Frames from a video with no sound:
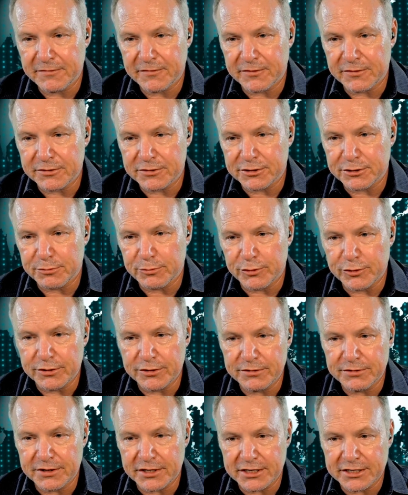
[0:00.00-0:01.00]
First
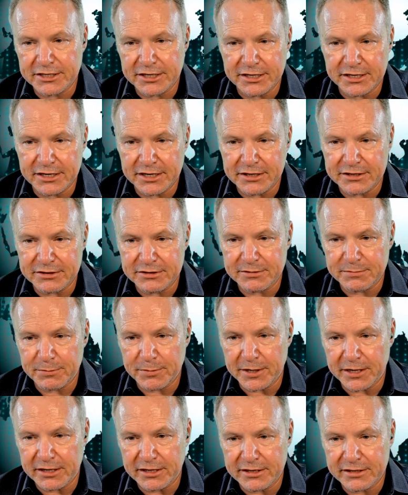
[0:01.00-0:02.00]
Brew, Dusty Desert,
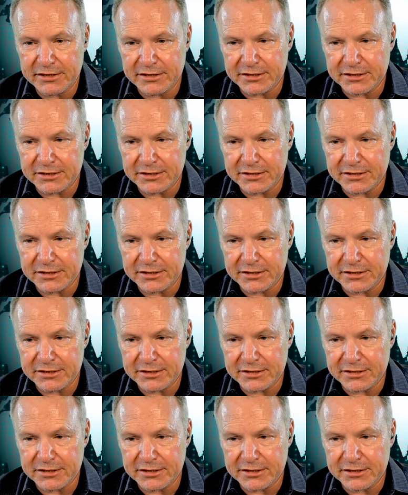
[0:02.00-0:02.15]
Bella,